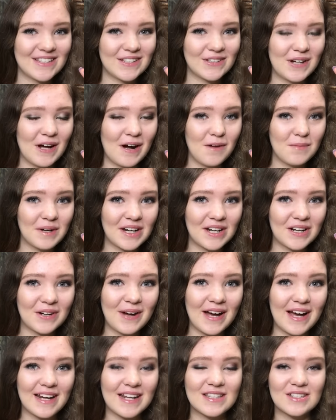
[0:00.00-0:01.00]
So now I'm gonna go
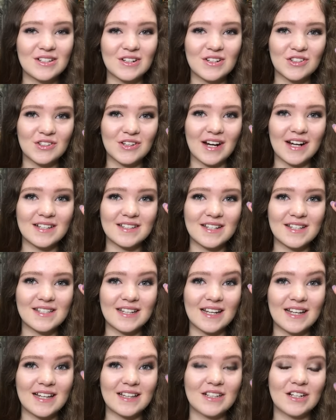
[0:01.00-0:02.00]
ahead and search
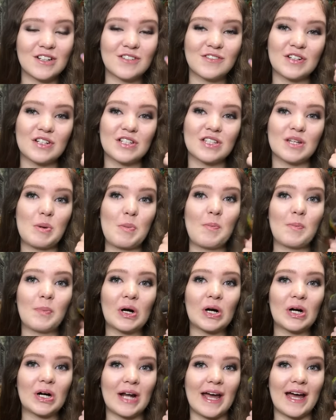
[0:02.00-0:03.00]
Craigslist and look for some
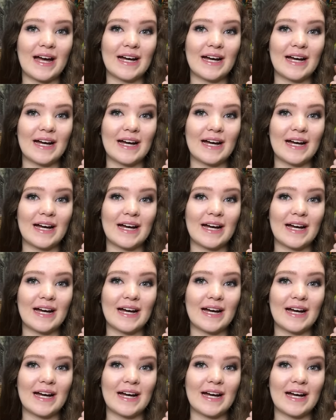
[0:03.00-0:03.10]
bird